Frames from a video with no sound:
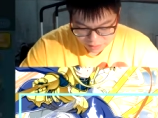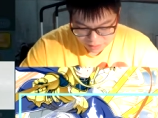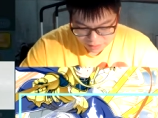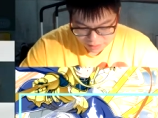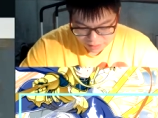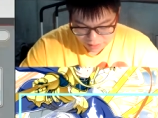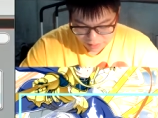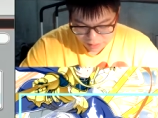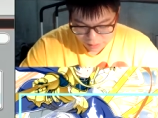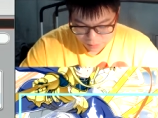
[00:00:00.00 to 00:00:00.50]

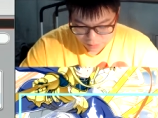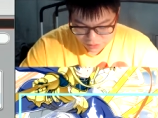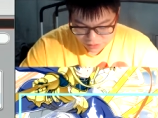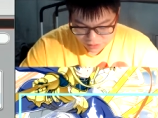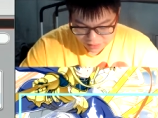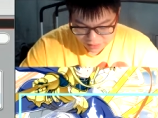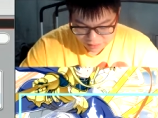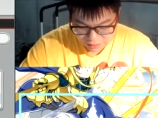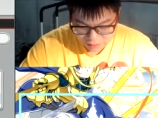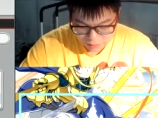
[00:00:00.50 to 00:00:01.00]
And I was just
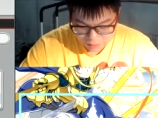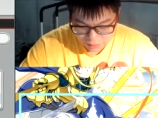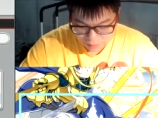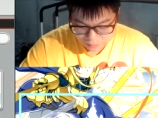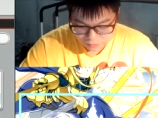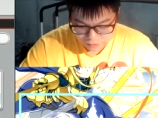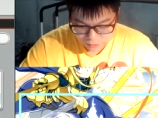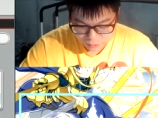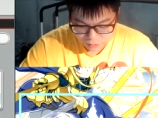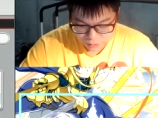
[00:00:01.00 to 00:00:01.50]
like, oh, I'm
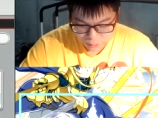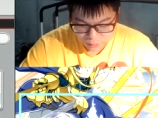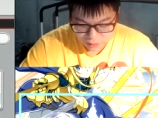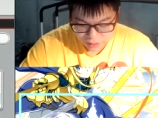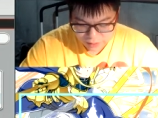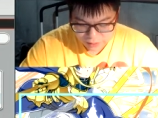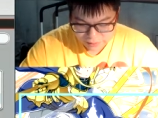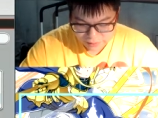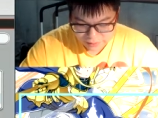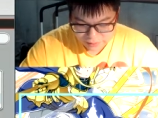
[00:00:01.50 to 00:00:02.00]
fooling
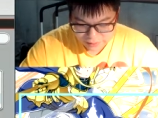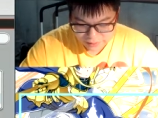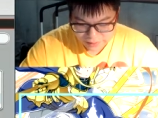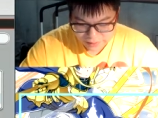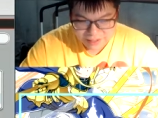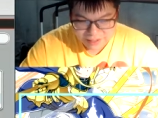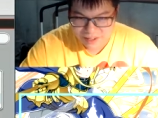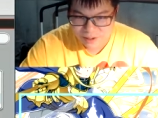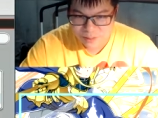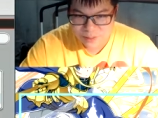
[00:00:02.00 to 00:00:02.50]
around in this.
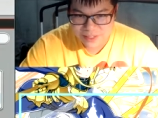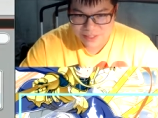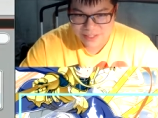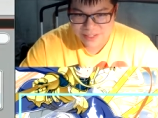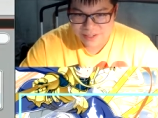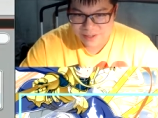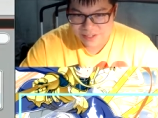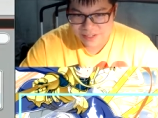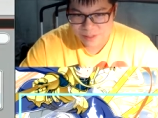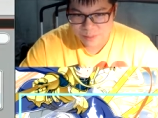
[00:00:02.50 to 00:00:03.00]
And I wasn't
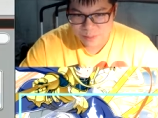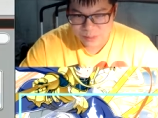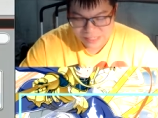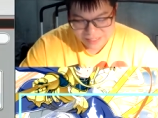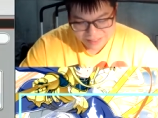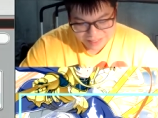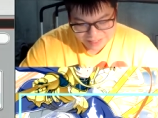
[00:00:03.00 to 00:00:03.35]
seriously playing this